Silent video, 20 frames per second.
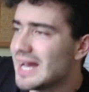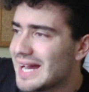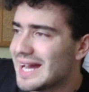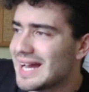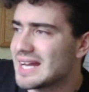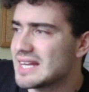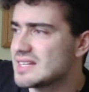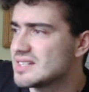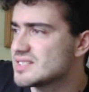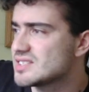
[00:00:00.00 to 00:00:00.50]

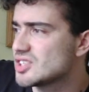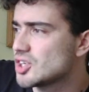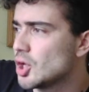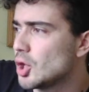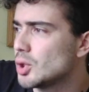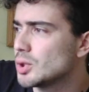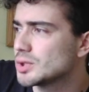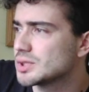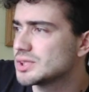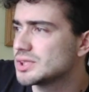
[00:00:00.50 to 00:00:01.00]
and
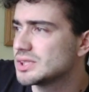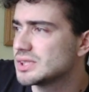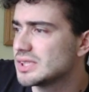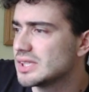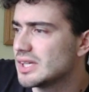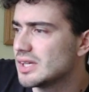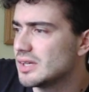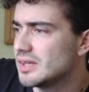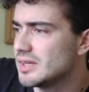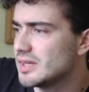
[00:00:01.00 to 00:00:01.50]
Koch
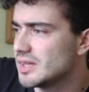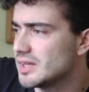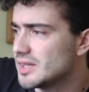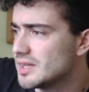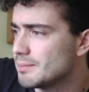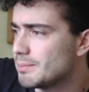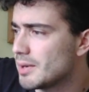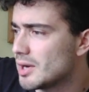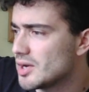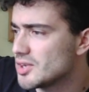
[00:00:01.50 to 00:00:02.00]
in
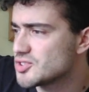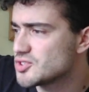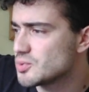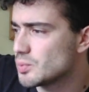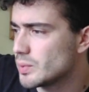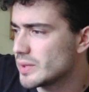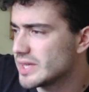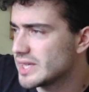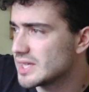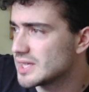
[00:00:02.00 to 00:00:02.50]
the past
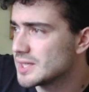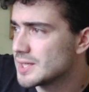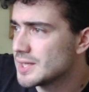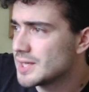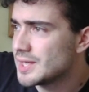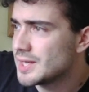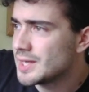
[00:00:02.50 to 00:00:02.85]
week.